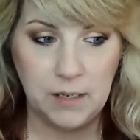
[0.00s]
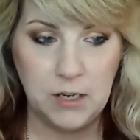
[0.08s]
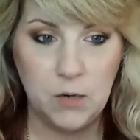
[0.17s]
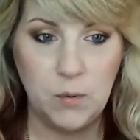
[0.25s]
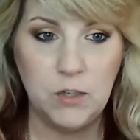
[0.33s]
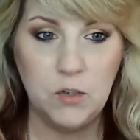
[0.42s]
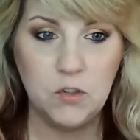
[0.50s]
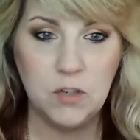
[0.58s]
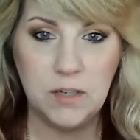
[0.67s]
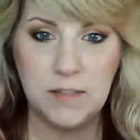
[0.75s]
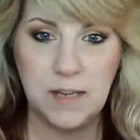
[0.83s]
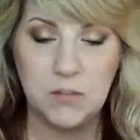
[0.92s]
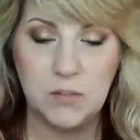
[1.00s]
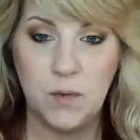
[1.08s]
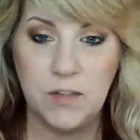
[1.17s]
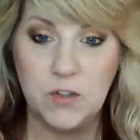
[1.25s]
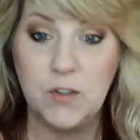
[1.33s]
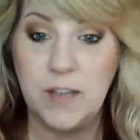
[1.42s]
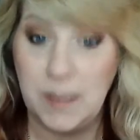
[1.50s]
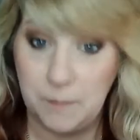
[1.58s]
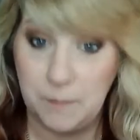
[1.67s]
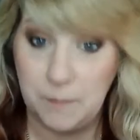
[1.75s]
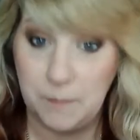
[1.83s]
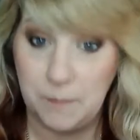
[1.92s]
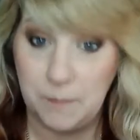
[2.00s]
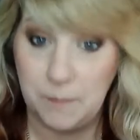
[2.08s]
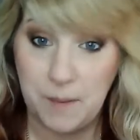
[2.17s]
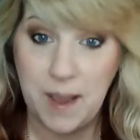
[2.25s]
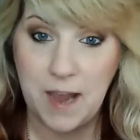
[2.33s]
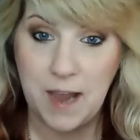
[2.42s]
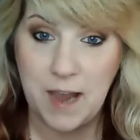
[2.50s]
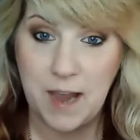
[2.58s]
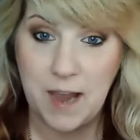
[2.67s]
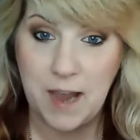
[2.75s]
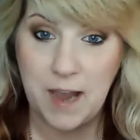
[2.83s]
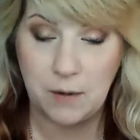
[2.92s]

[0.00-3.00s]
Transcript: And usually it's looking back, right?